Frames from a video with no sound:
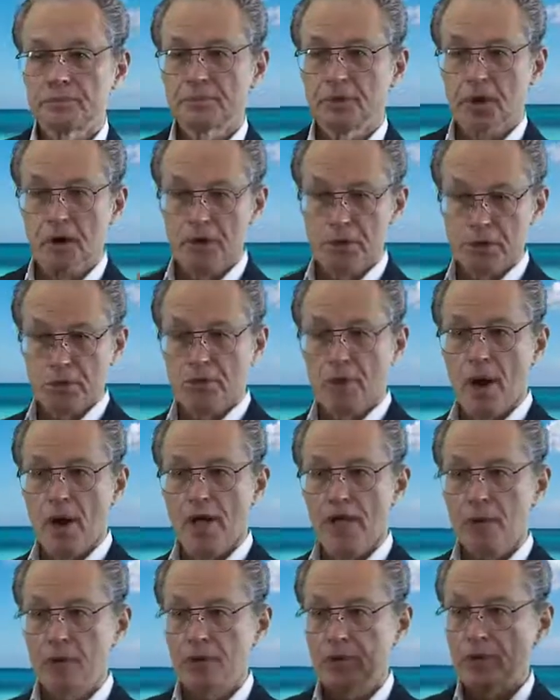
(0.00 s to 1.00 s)

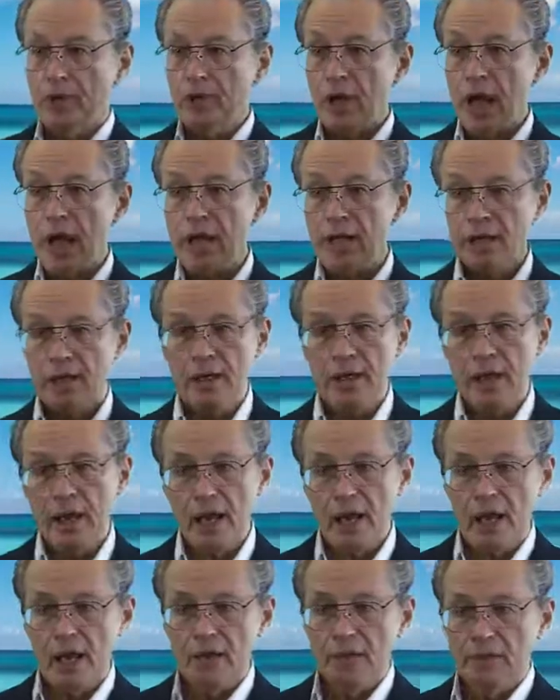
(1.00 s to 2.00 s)
corresponding with light and
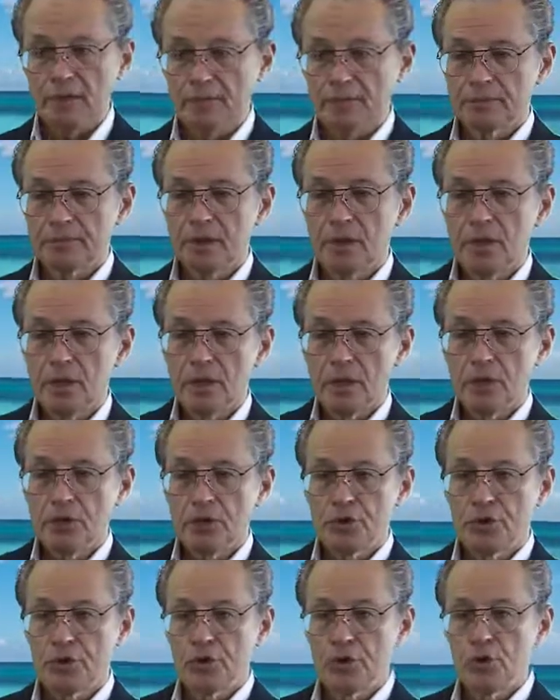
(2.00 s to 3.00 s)
air;
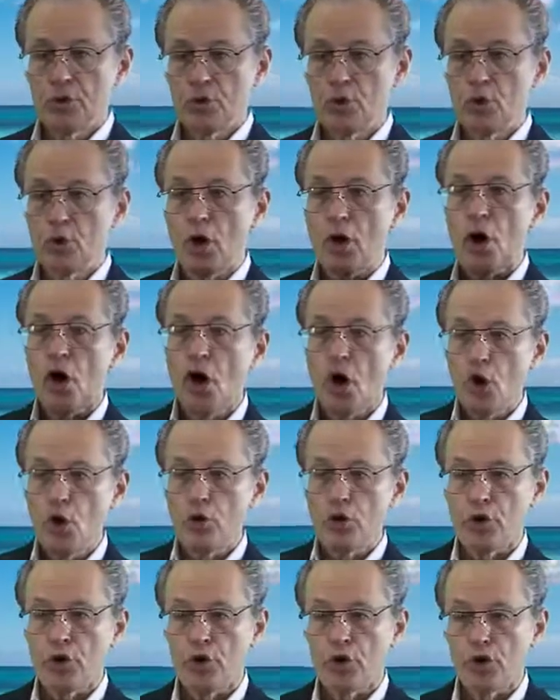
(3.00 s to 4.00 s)
2,
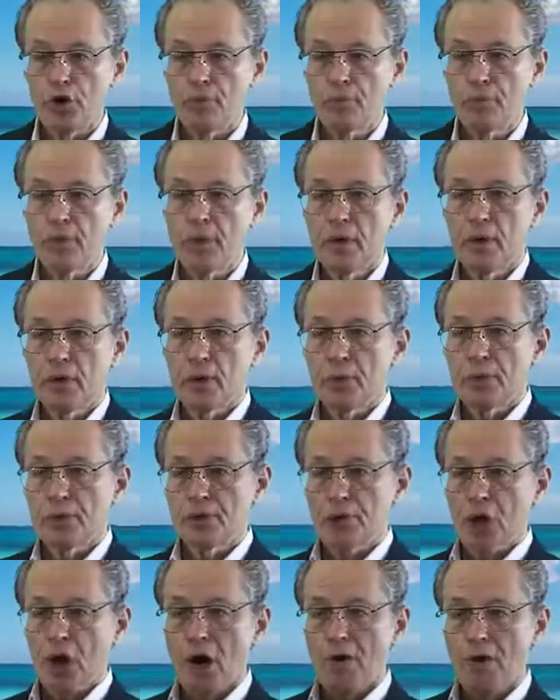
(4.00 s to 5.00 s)
odor,
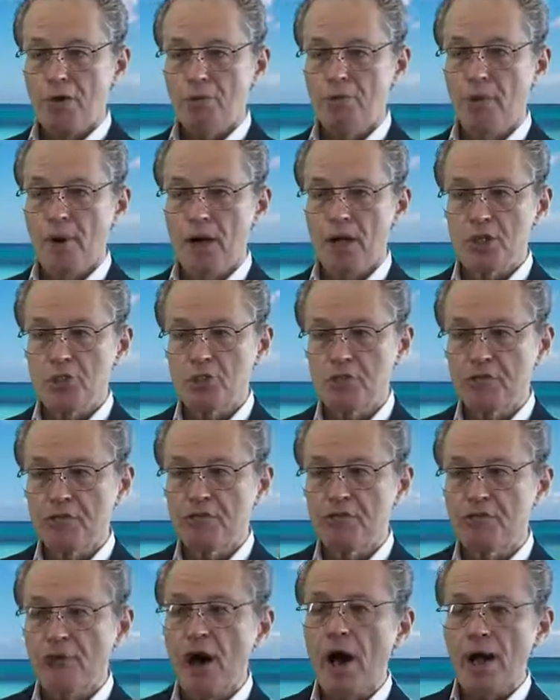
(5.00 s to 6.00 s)
which corresponds
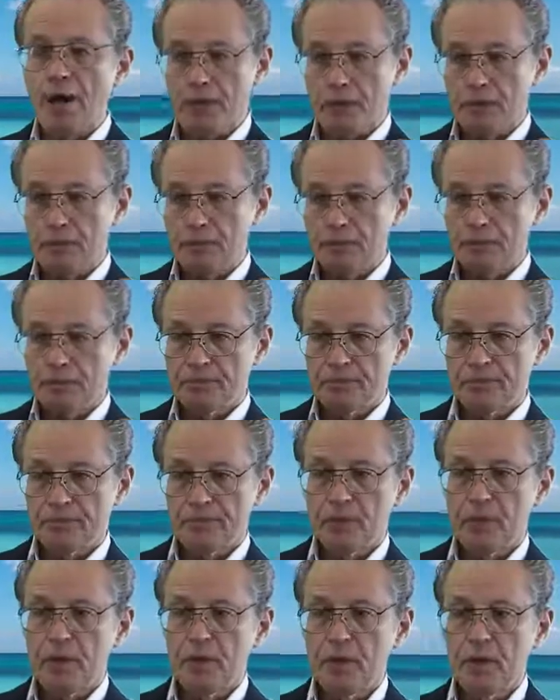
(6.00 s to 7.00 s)
with fire;
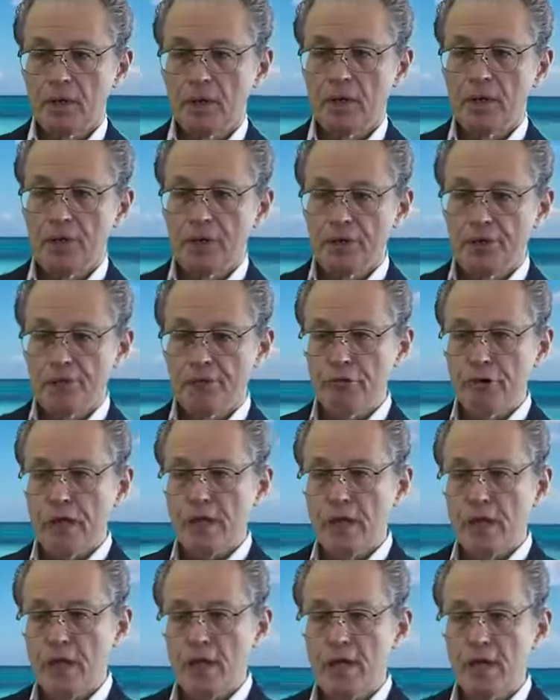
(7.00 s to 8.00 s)

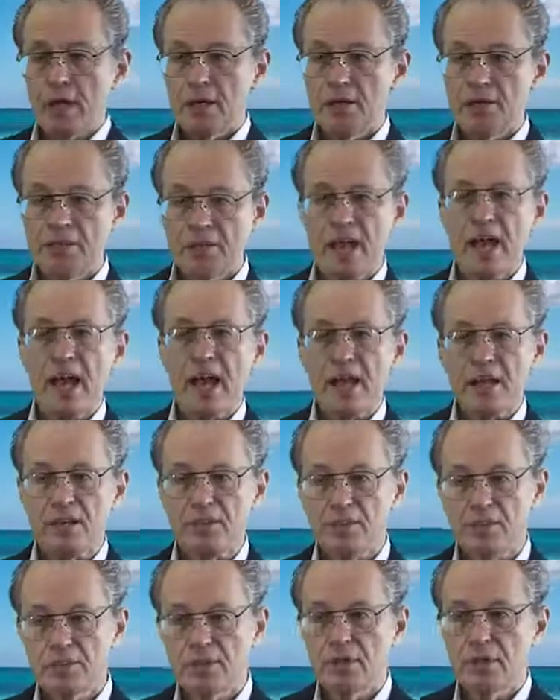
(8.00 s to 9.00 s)
3,
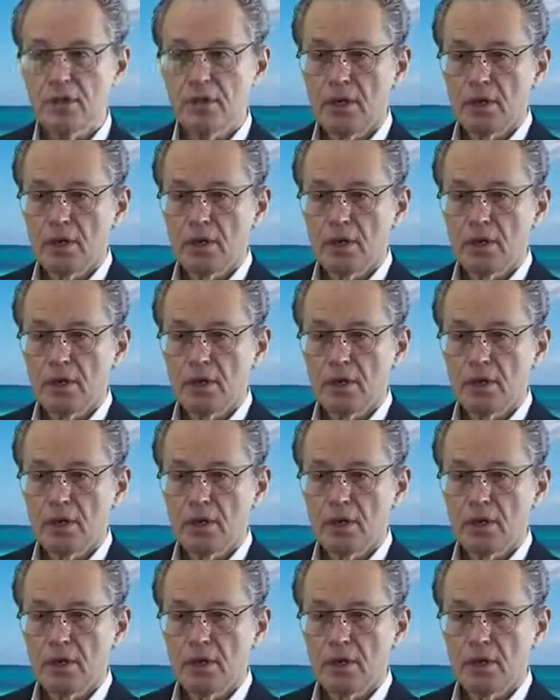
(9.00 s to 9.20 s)
taste,